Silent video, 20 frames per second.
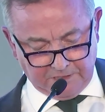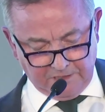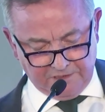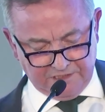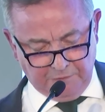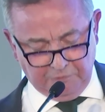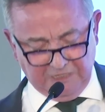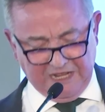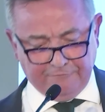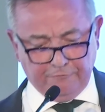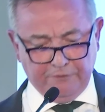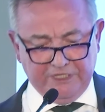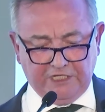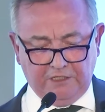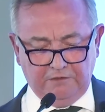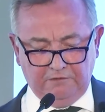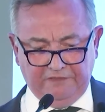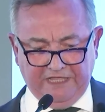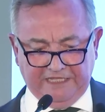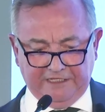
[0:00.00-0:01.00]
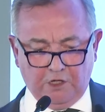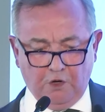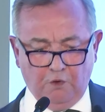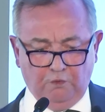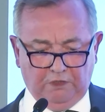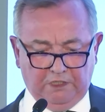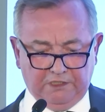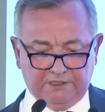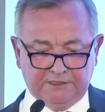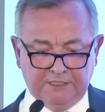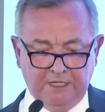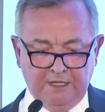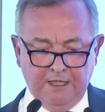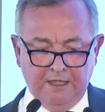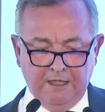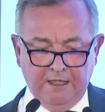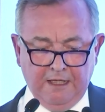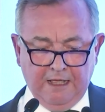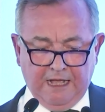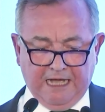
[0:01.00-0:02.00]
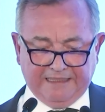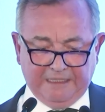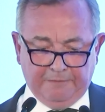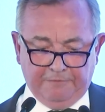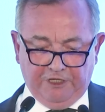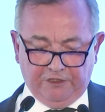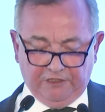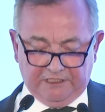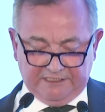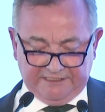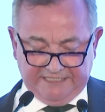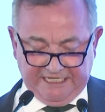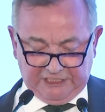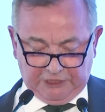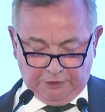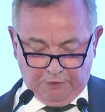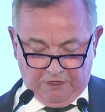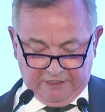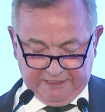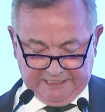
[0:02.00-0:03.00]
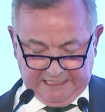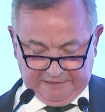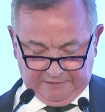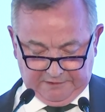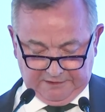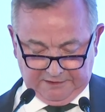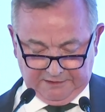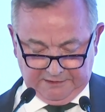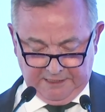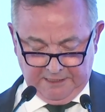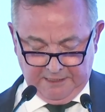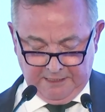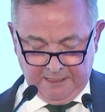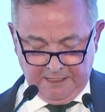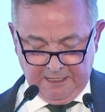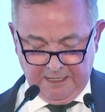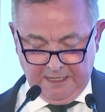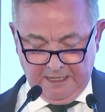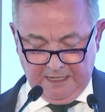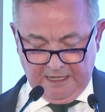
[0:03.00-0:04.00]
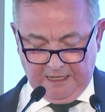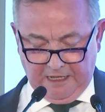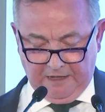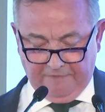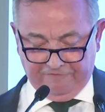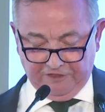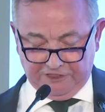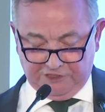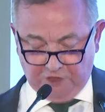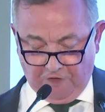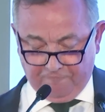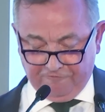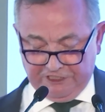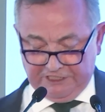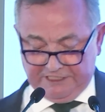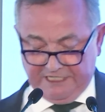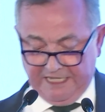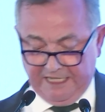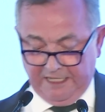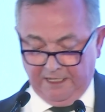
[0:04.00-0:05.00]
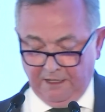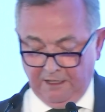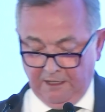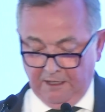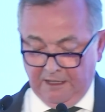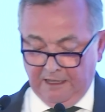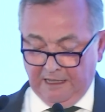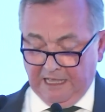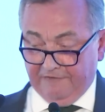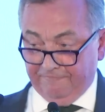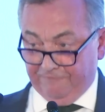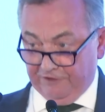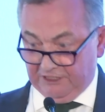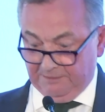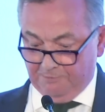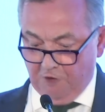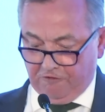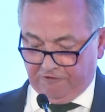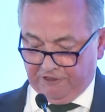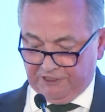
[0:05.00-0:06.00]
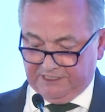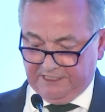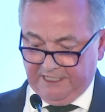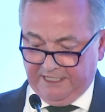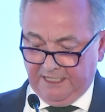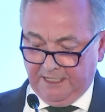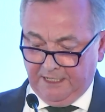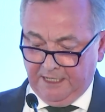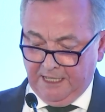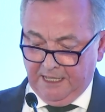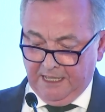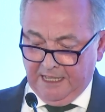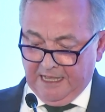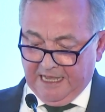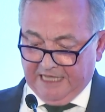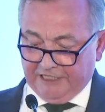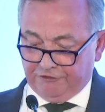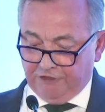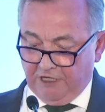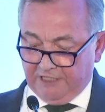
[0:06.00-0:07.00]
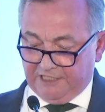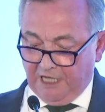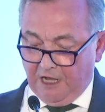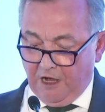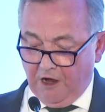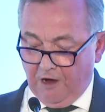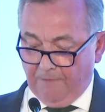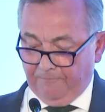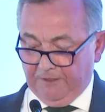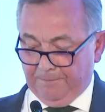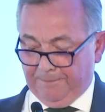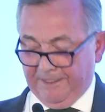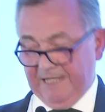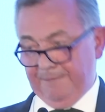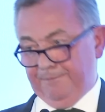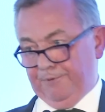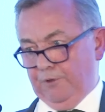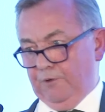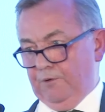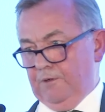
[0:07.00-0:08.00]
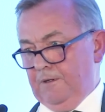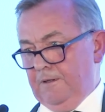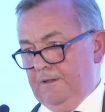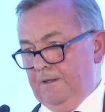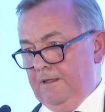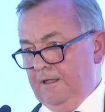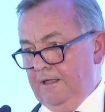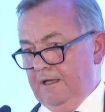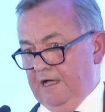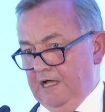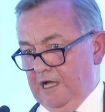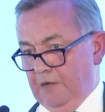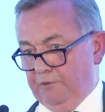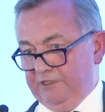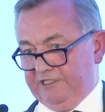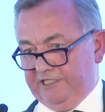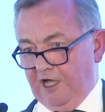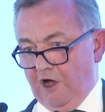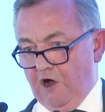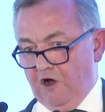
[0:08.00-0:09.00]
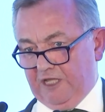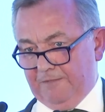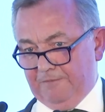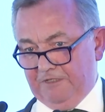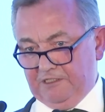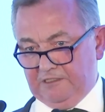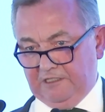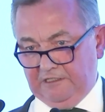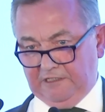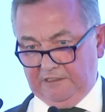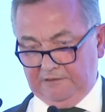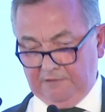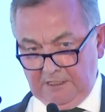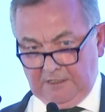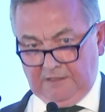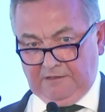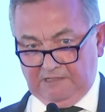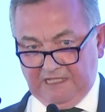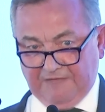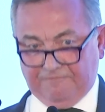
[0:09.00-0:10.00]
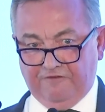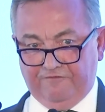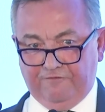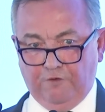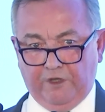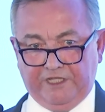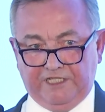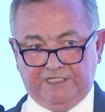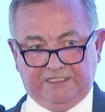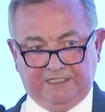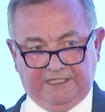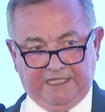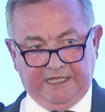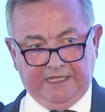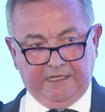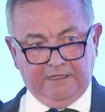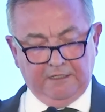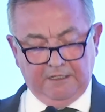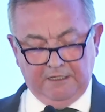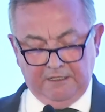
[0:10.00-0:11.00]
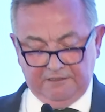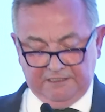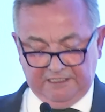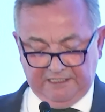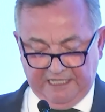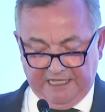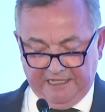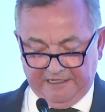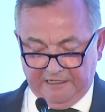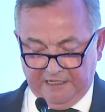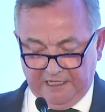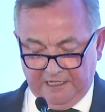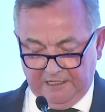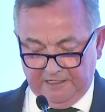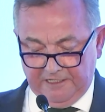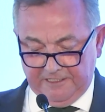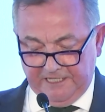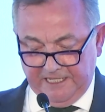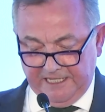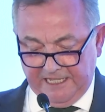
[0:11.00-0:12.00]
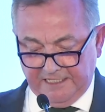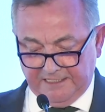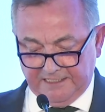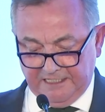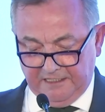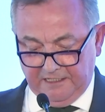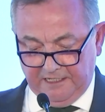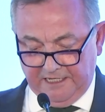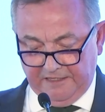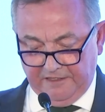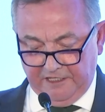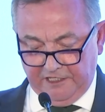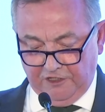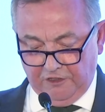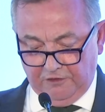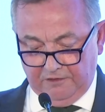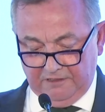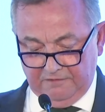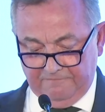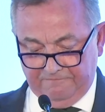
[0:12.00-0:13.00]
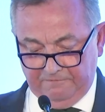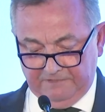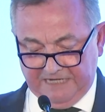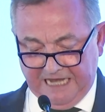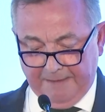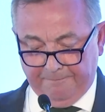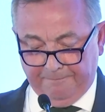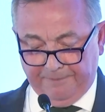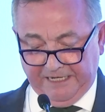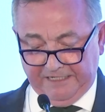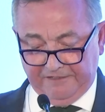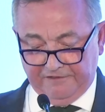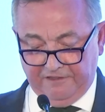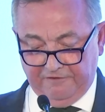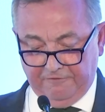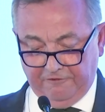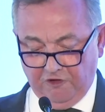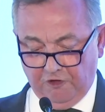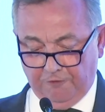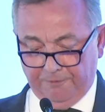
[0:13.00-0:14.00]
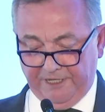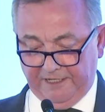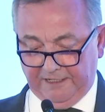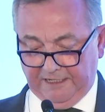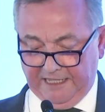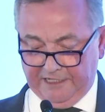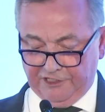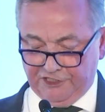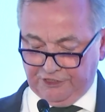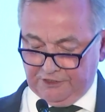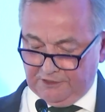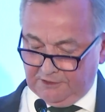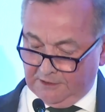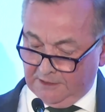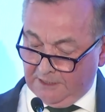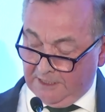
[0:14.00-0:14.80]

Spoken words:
So whatever they call us, I think we've got to stick to our guns for sovereignty and for democracy, and try to arm the people with the arguments that can give a voice to their needs in the campaign to the European election.